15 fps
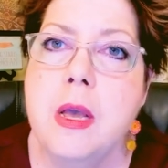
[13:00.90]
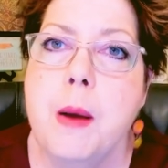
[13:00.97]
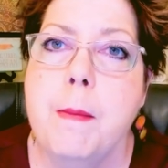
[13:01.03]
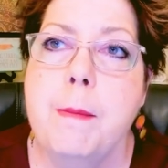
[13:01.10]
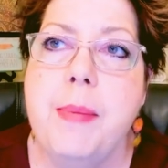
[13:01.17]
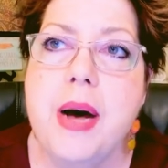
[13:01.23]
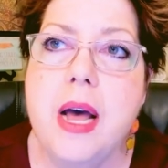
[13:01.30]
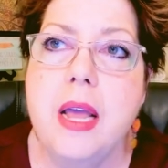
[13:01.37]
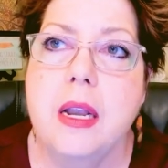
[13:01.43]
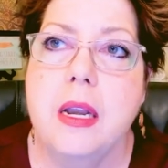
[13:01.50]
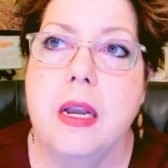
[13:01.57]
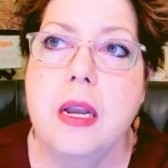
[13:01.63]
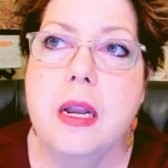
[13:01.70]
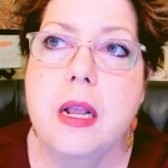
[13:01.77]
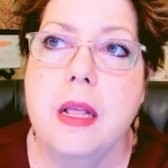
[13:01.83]
But
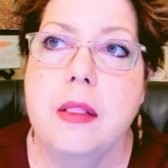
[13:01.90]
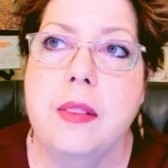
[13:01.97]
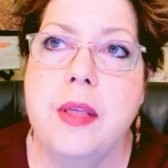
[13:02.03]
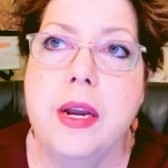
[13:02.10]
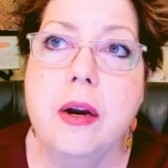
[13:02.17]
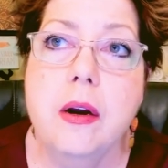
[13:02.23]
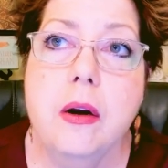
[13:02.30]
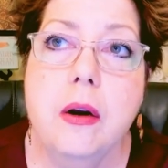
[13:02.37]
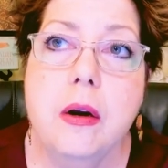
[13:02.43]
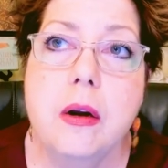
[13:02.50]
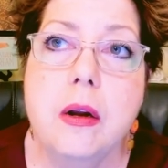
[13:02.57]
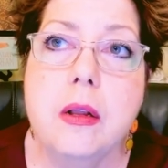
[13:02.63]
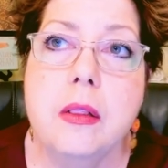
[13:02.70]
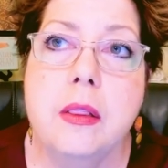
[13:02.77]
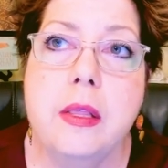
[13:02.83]
the
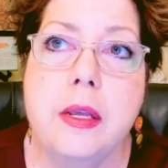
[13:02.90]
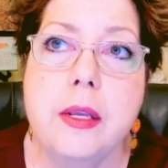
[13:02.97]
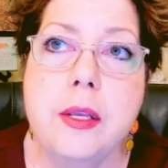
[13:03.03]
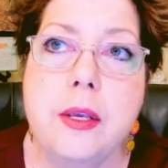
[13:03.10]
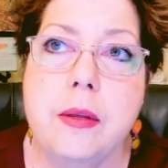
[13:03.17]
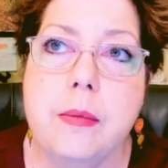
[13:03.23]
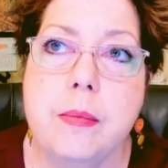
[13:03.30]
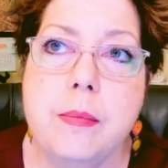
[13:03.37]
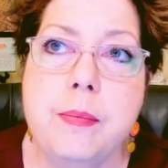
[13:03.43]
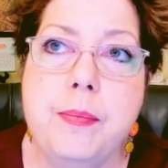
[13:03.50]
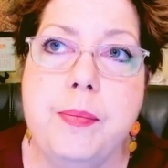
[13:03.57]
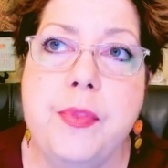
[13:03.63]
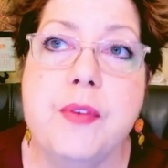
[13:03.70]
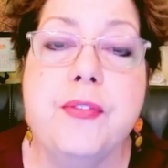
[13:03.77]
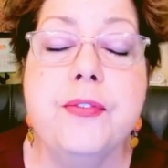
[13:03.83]

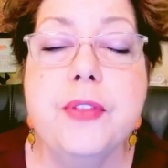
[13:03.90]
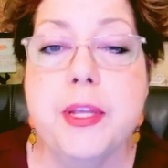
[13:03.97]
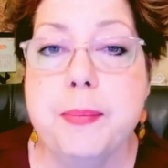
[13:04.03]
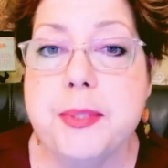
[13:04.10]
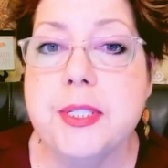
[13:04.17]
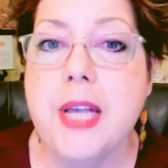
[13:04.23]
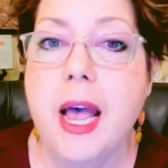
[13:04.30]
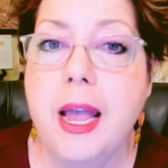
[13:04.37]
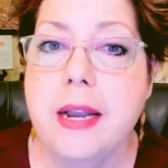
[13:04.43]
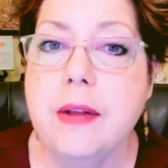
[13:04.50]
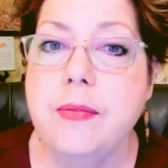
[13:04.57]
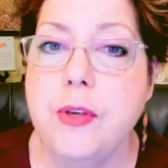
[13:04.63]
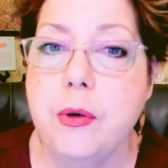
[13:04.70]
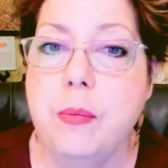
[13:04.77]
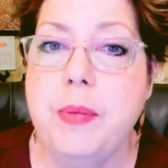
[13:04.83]
flip side
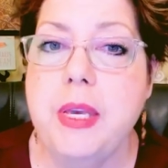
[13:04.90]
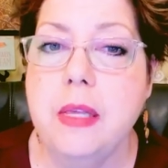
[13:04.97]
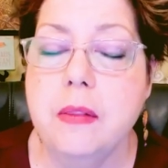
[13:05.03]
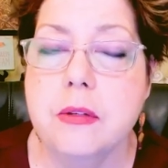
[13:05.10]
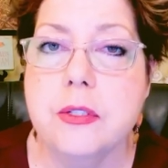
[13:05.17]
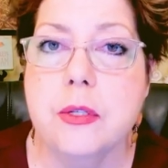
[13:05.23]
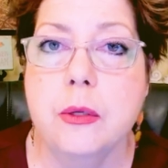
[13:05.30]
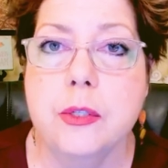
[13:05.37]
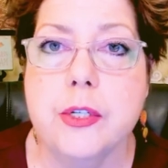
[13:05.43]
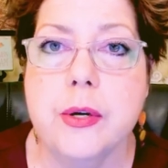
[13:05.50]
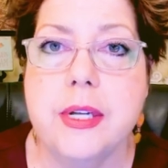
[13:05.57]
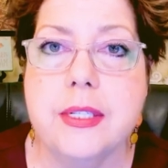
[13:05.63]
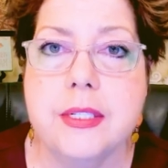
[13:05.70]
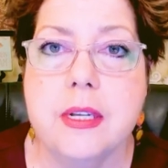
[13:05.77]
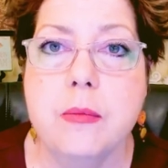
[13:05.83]
of you being the soldier
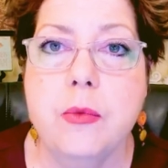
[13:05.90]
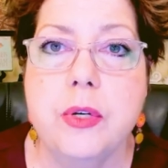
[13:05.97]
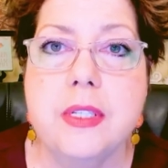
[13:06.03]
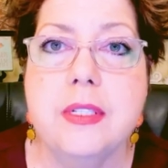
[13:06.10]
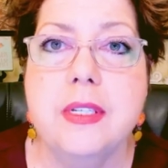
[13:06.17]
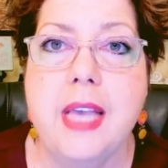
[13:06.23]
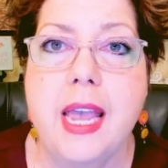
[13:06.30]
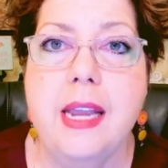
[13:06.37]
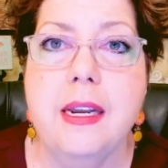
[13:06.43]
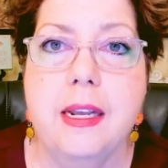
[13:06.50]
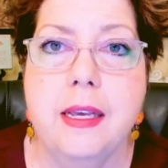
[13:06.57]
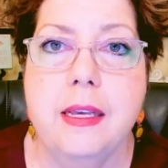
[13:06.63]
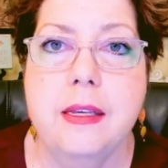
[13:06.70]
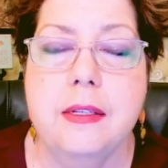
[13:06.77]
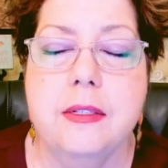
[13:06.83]
at someone's gate
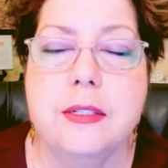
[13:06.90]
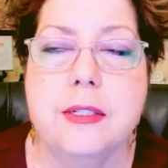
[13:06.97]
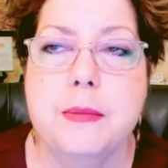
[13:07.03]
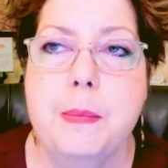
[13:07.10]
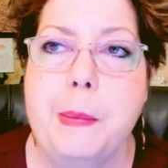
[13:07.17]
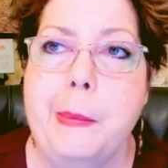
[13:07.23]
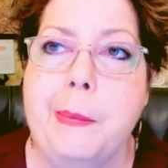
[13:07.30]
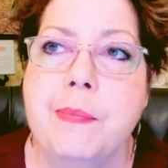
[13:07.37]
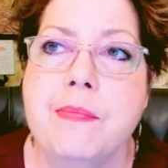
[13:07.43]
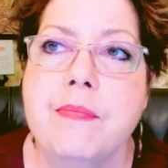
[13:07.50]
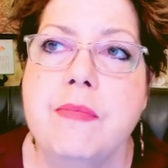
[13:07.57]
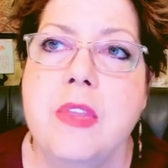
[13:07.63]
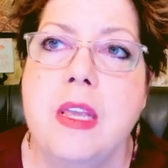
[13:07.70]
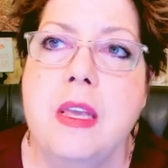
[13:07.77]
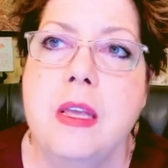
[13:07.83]
is
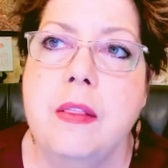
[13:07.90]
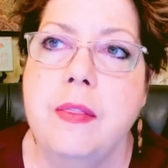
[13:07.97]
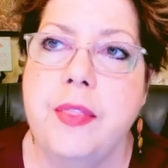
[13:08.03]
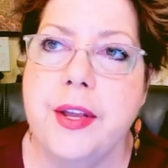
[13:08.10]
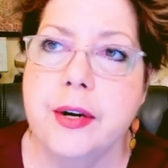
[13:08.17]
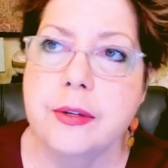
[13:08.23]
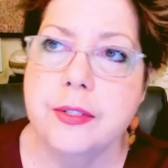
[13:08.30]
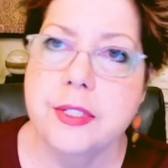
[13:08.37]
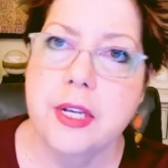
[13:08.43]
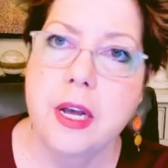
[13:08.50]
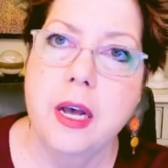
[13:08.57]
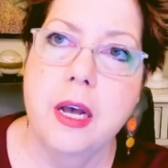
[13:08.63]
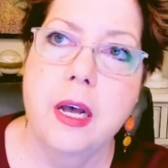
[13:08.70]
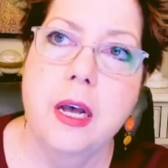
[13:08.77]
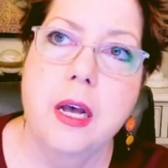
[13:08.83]
there's
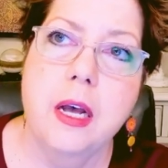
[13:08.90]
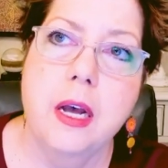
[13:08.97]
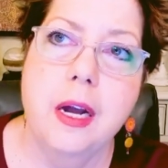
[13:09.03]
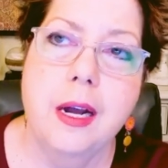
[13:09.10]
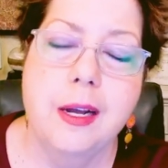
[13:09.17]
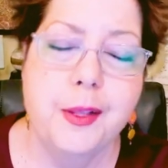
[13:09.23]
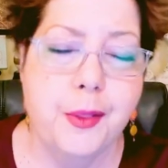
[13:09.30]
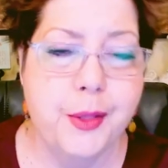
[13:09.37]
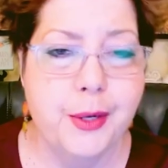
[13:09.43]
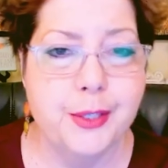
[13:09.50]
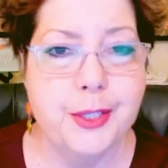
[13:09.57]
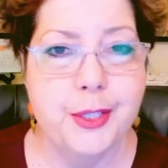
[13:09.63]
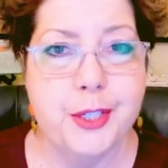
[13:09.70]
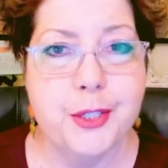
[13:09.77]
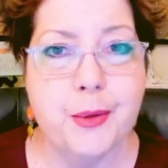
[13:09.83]
a
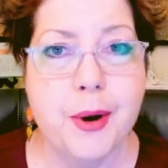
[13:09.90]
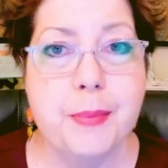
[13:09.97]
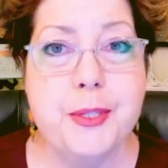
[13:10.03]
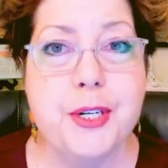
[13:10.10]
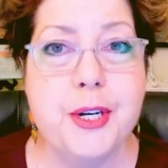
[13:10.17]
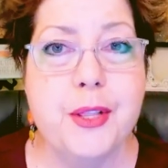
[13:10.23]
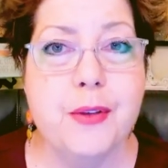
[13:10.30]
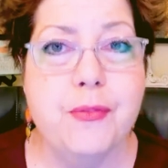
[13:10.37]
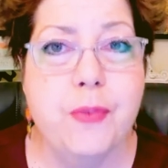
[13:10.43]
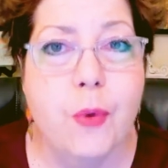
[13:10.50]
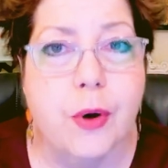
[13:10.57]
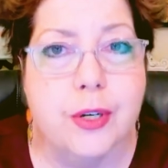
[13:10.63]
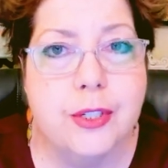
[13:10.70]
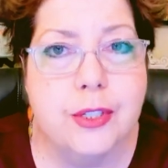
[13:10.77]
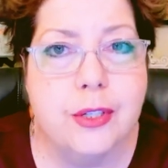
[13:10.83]
disruption in the
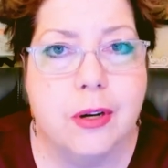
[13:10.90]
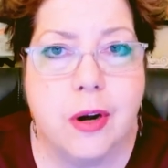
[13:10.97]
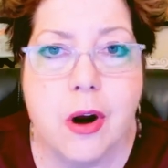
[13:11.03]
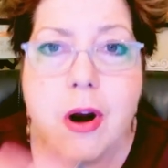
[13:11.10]
force.